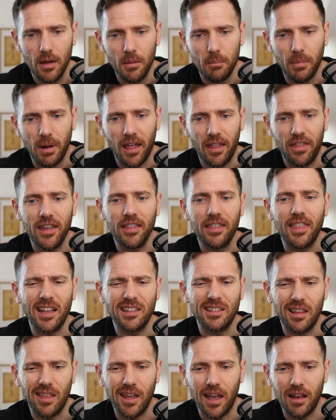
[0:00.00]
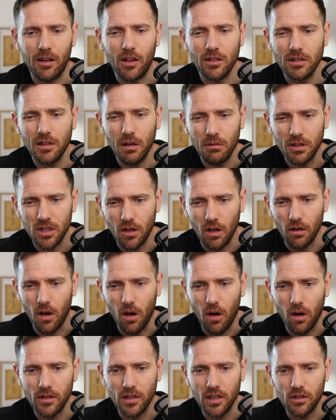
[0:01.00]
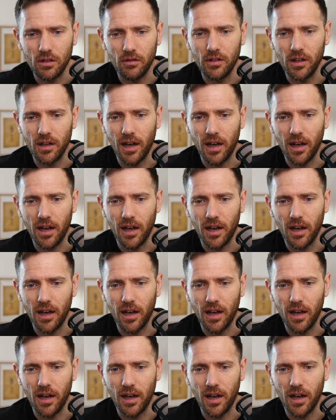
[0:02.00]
But I think that's the thing, and because they were so content driven,